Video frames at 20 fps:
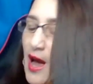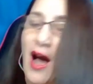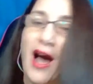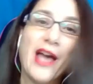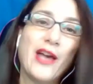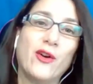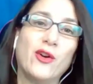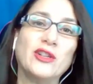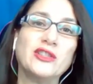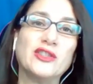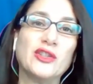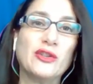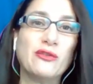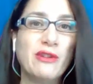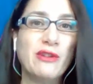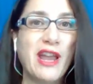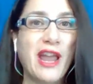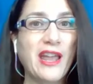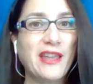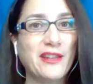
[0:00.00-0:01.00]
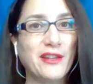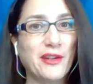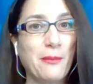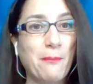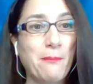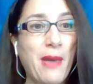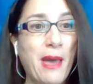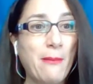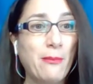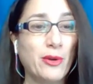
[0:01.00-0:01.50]
I also created a
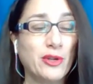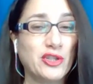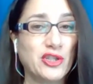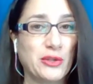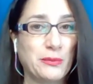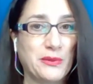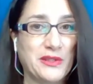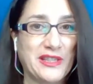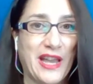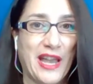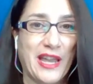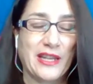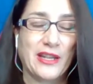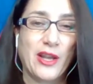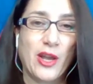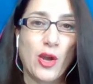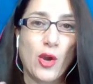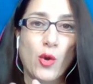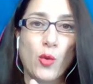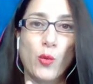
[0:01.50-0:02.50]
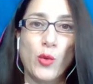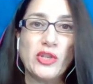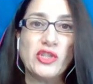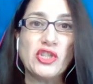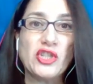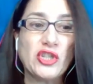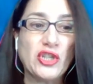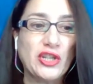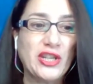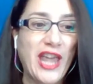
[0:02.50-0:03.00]
membership site,
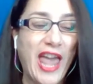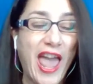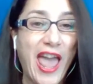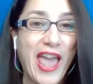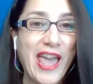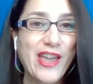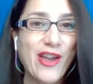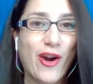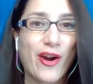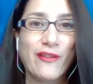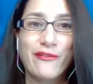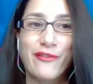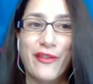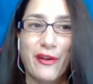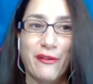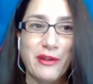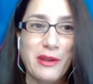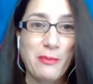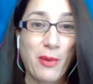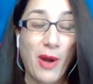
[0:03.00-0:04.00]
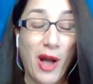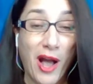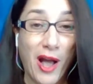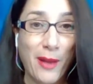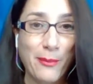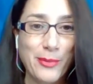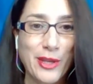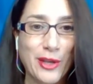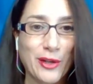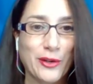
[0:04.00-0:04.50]
which today are very
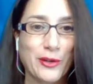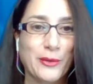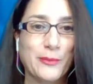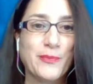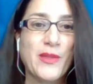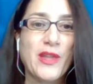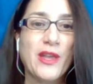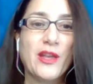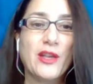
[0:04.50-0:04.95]
popular.